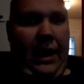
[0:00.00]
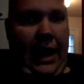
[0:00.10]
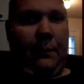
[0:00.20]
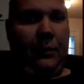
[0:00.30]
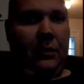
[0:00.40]
it
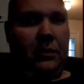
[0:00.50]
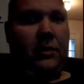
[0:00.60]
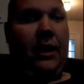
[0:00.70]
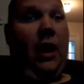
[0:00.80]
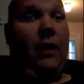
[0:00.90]
happened,
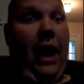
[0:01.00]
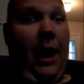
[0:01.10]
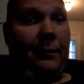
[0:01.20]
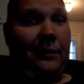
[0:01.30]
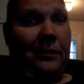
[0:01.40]
this is how it
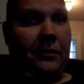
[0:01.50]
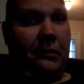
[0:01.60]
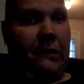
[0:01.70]
happened,